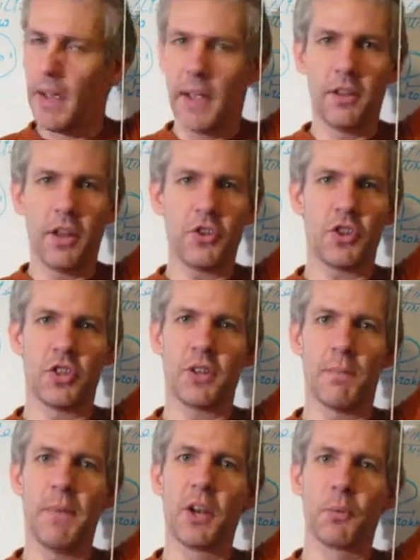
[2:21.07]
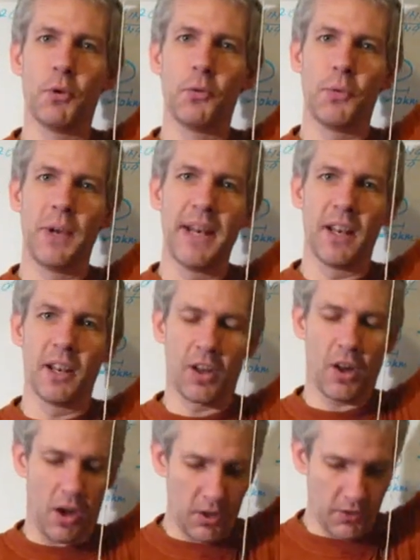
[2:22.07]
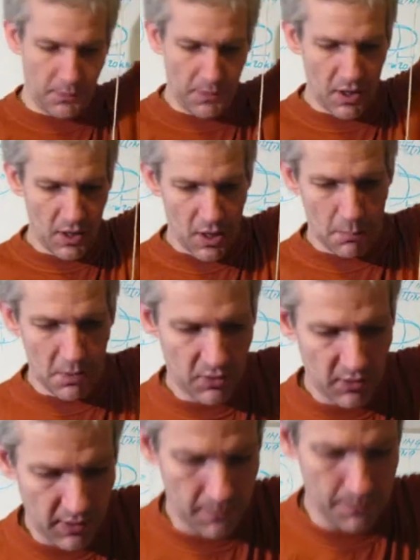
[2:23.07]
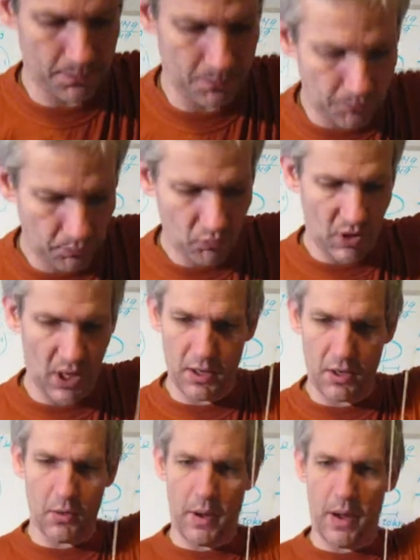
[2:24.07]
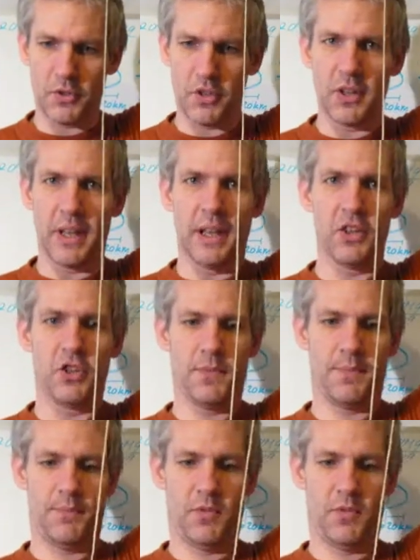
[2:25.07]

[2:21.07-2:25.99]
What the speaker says: In Dutch it's middelpuntvliedende kracht, but I don't know how it's in English.